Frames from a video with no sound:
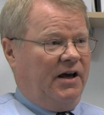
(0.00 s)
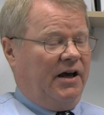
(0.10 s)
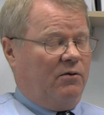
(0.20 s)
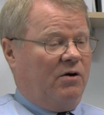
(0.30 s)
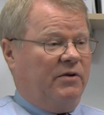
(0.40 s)

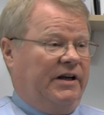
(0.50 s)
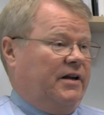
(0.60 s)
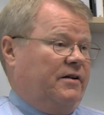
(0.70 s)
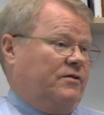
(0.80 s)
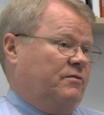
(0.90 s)
And what we
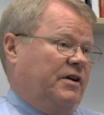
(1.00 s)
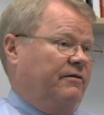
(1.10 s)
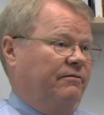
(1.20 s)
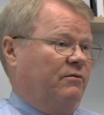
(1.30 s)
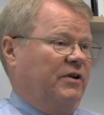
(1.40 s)
did is we
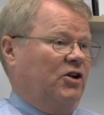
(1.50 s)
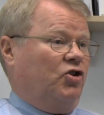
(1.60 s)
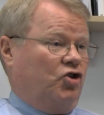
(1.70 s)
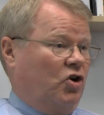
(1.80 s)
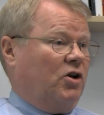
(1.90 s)

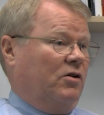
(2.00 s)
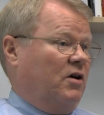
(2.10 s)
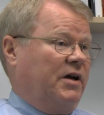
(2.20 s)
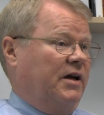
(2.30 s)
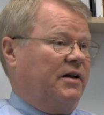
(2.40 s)
took a
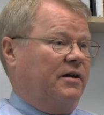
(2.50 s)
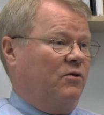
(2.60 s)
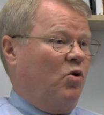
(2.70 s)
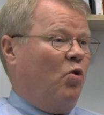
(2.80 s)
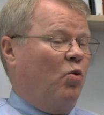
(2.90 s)
look at
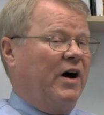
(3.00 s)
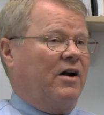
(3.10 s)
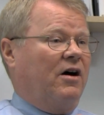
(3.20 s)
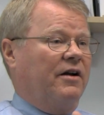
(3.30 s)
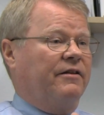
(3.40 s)
what
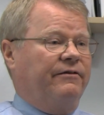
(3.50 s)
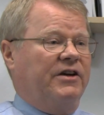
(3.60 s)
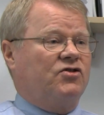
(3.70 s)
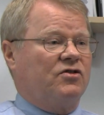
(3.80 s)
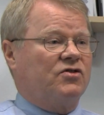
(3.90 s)
are the
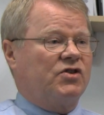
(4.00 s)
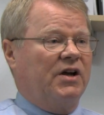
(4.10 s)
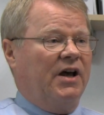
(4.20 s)
features